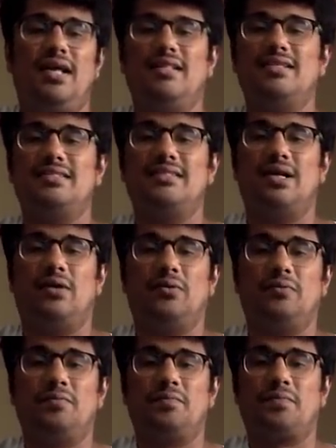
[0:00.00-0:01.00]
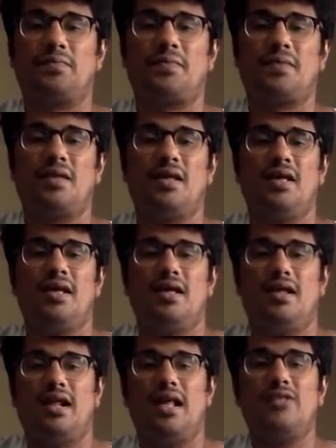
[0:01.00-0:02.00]
down, down,
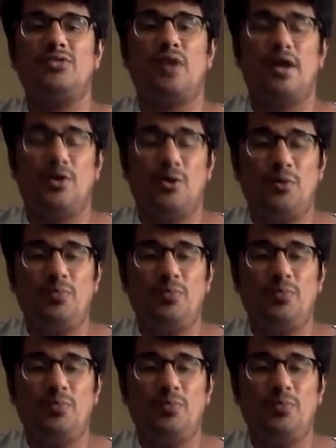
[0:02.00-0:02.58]
and this is down.